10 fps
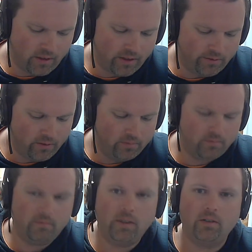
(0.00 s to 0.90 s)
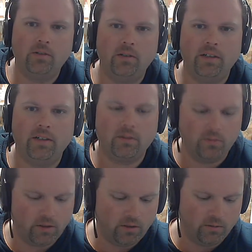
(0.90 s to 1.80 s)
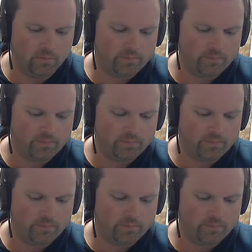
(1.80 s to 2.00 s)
Maybe I'll do that next week too.